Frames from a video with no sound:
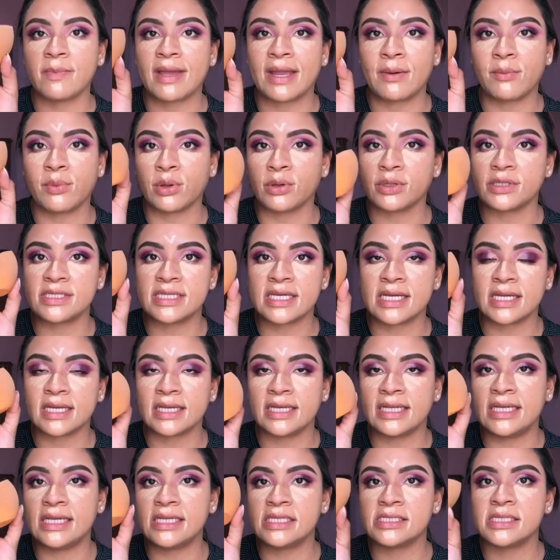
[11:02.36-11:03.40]
my Real
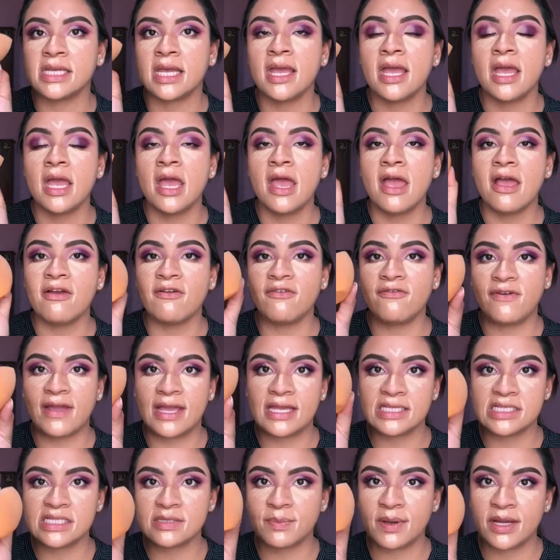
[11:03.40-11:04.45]
Techniques
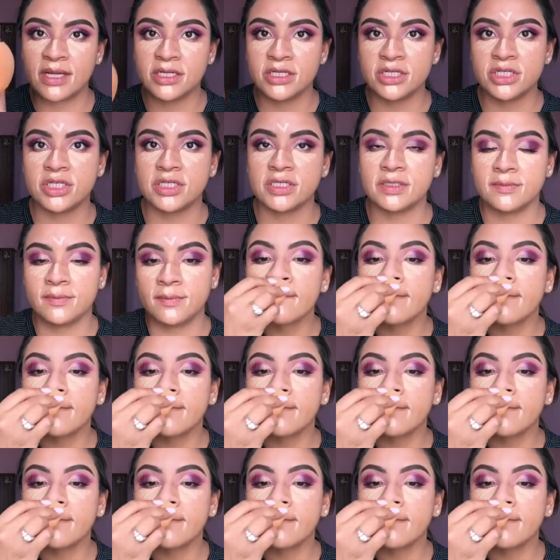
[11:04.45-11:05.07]
face sponge.